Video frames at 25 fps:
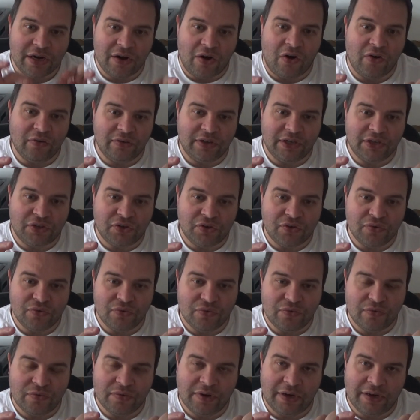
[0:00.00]
on the
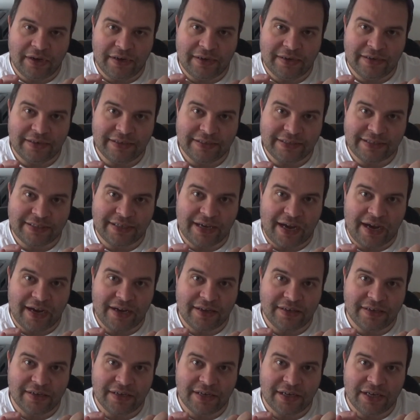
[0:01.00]
two
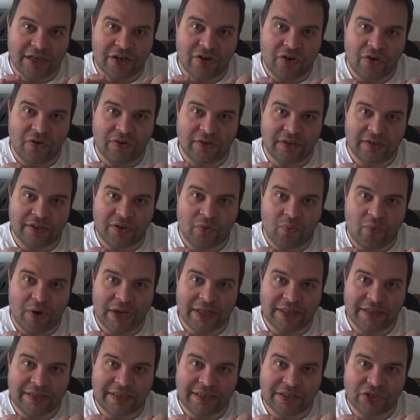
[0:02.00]
side, in order that
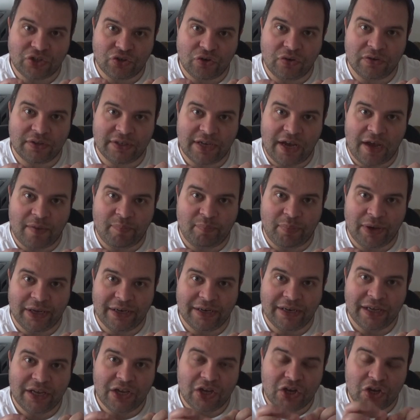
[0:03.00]
when this short
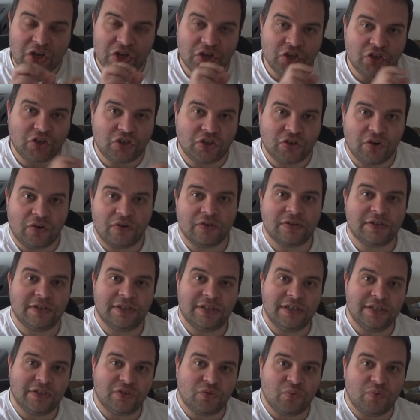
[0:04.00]
happen, it short
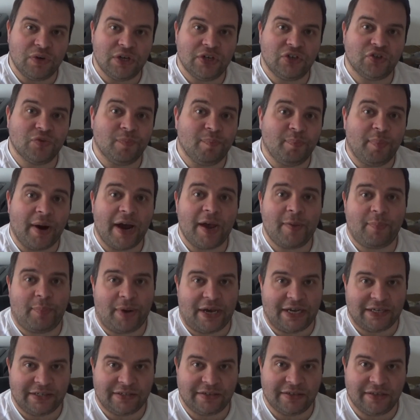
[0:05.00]
the switch,
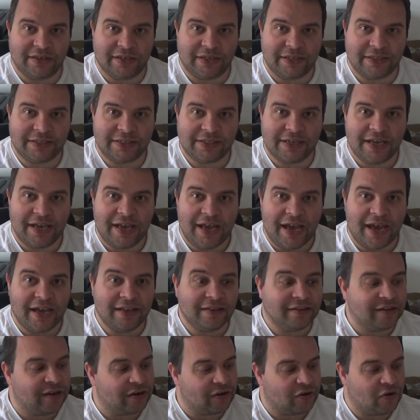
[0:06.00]
bypassing it,
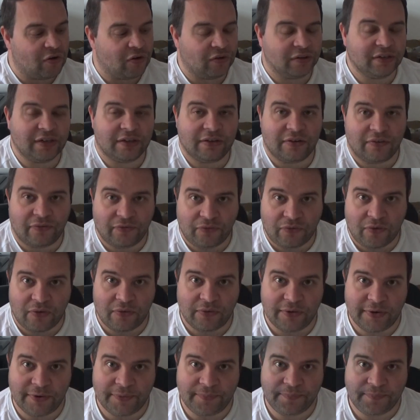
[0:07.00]
and then call the other phone.